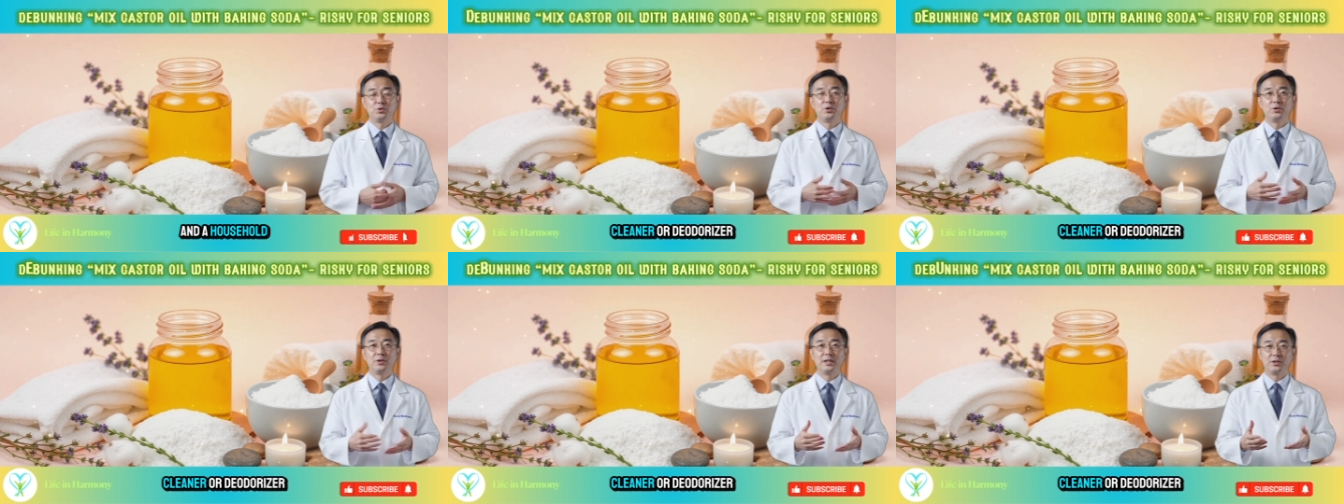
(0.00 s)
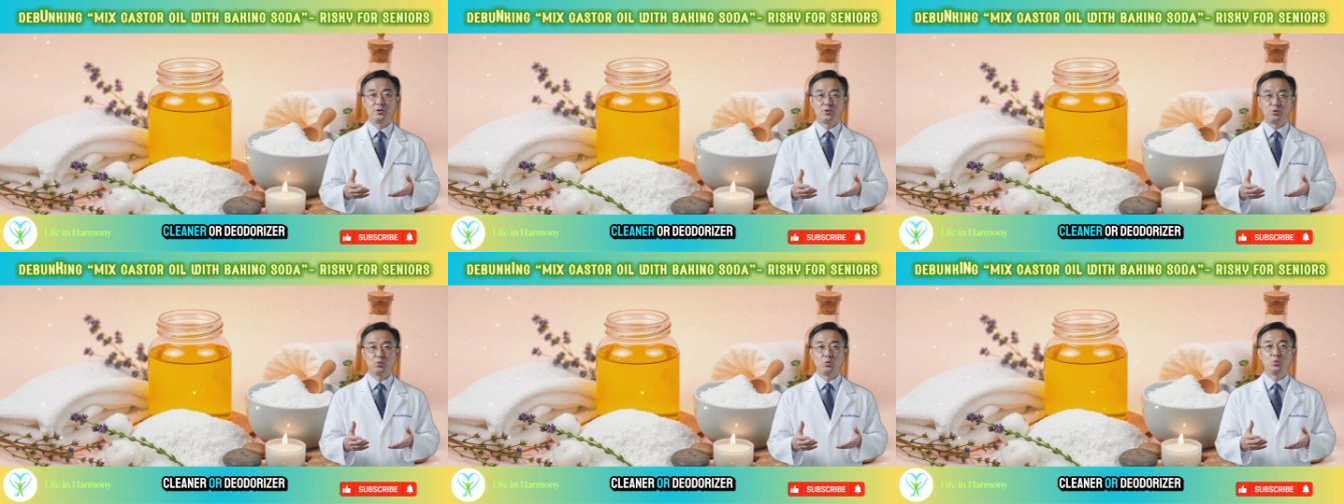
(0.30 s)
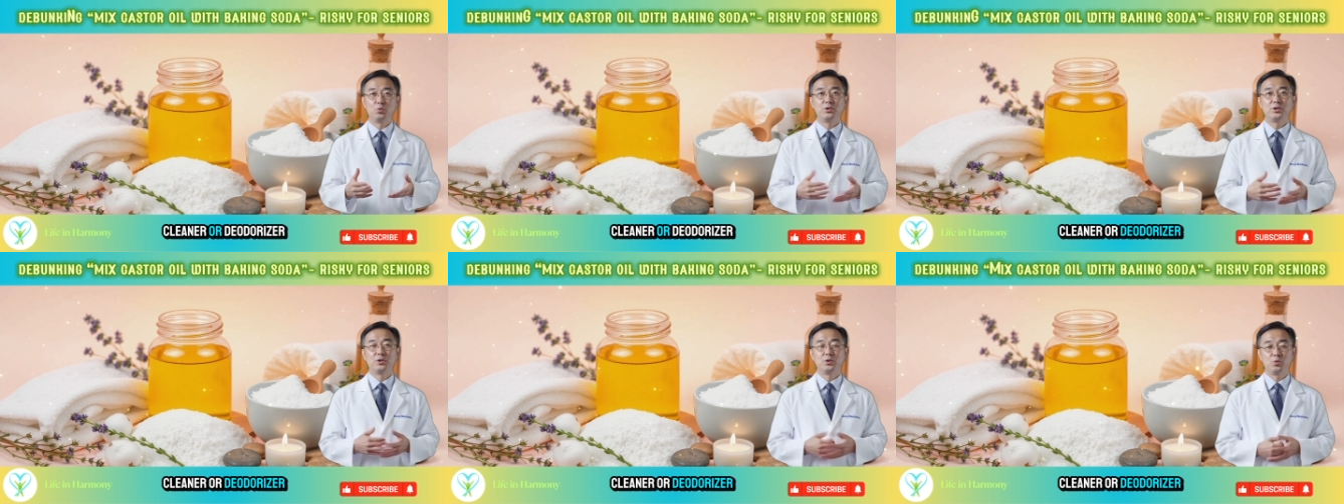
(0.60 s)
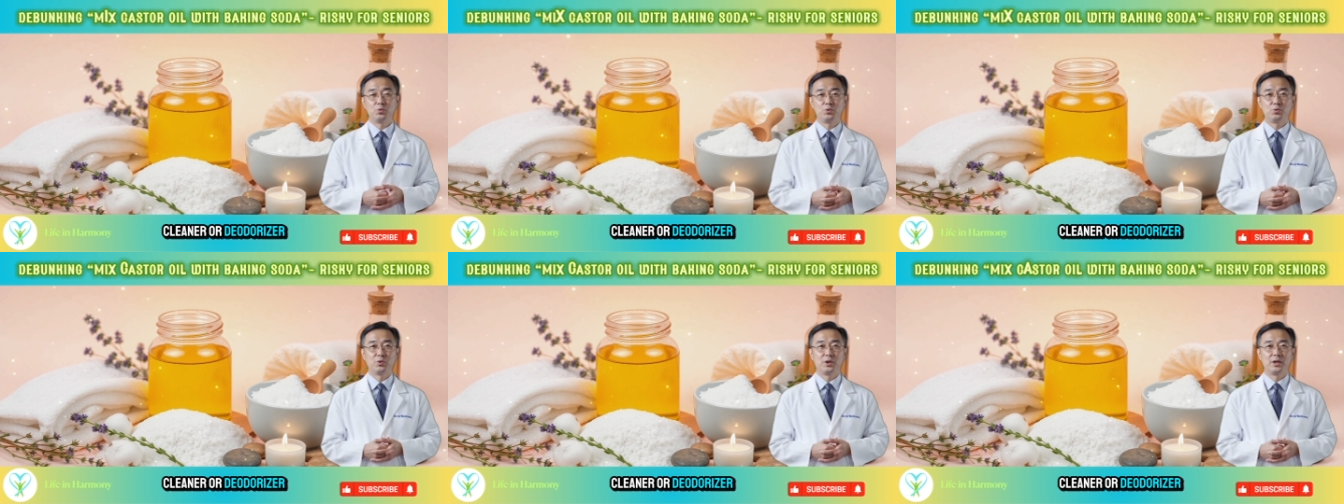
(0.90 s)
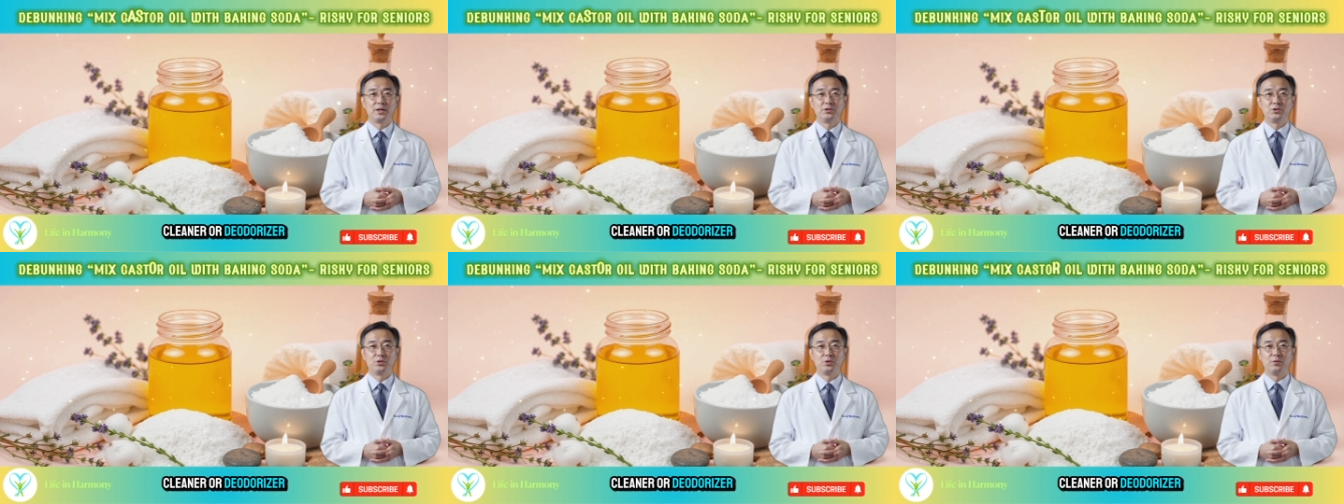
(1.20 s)
cleaner or
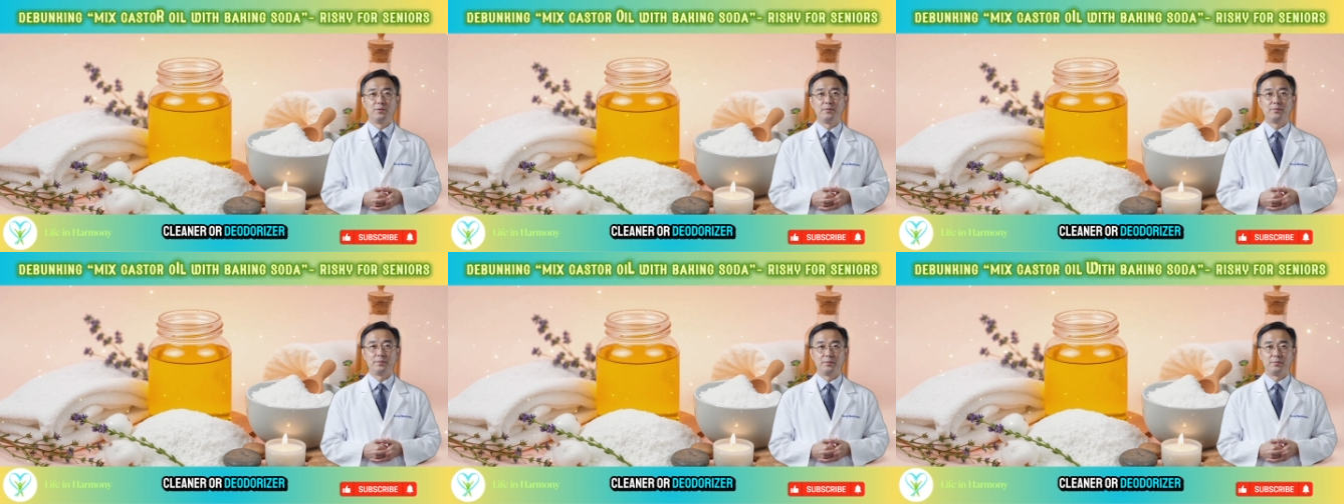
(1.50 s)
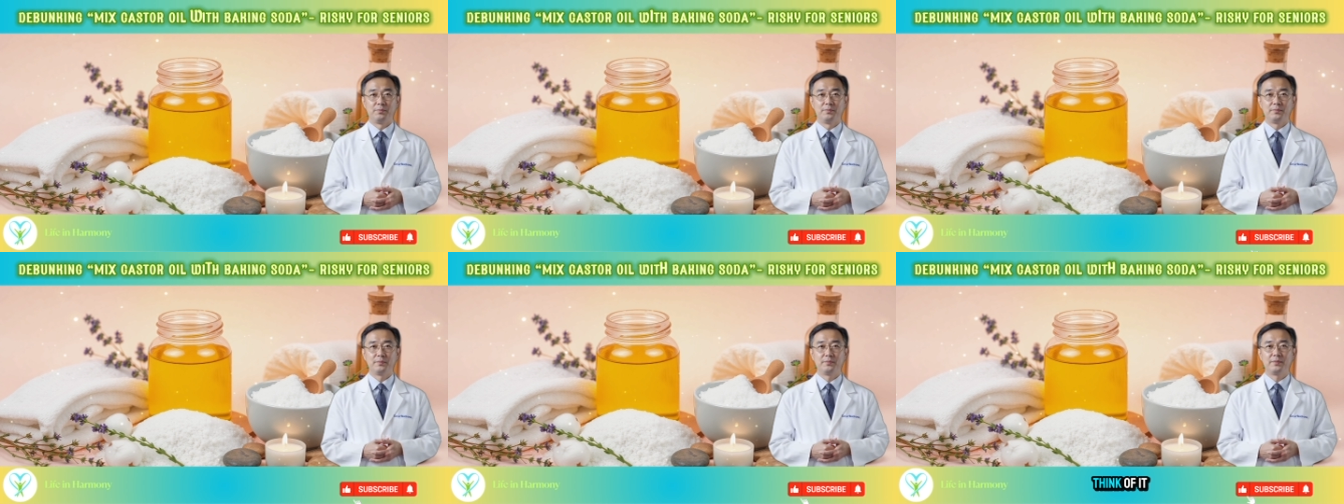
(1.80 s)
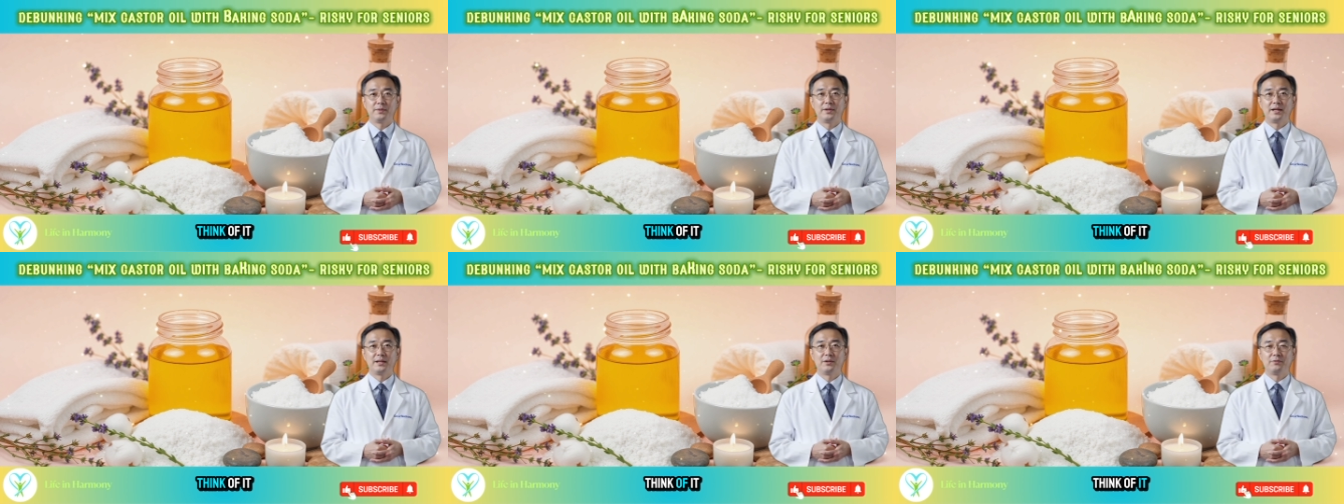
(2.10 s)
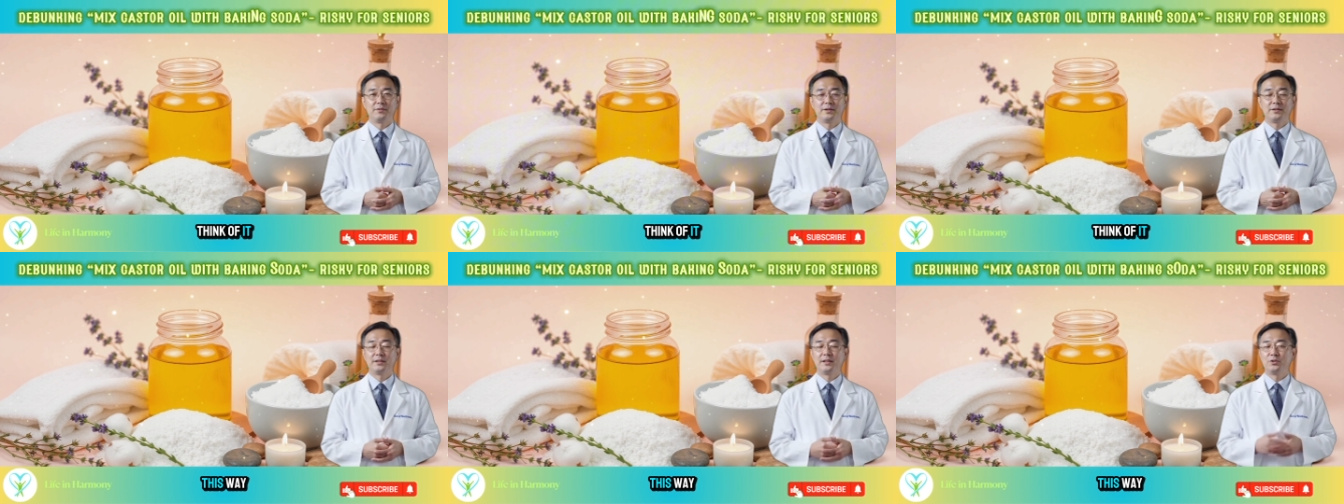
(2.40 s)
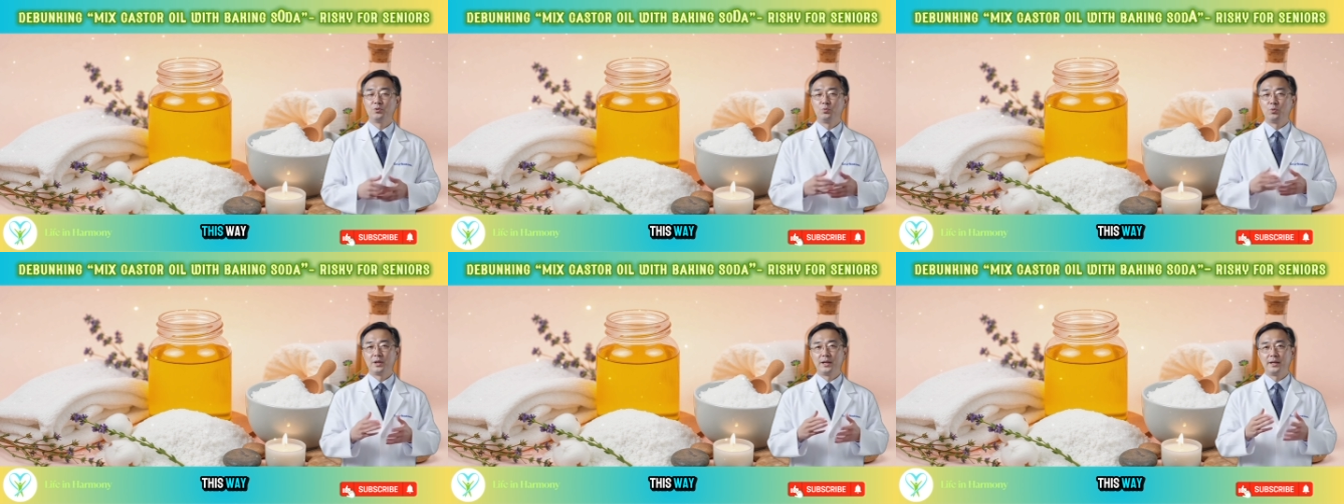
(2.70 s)
deodorizer. Think of it
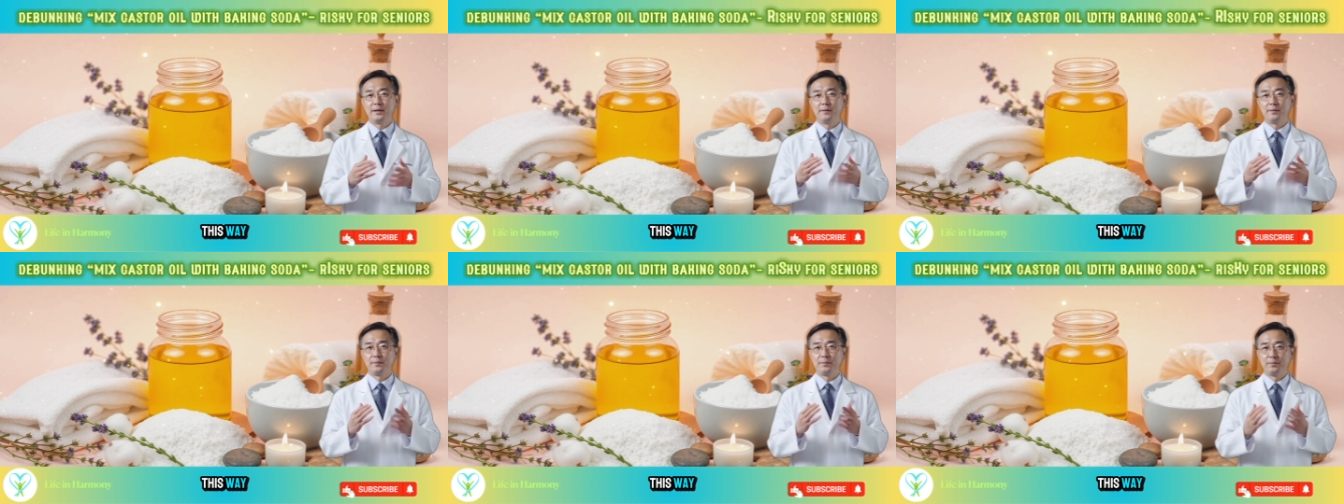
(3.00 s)
this way.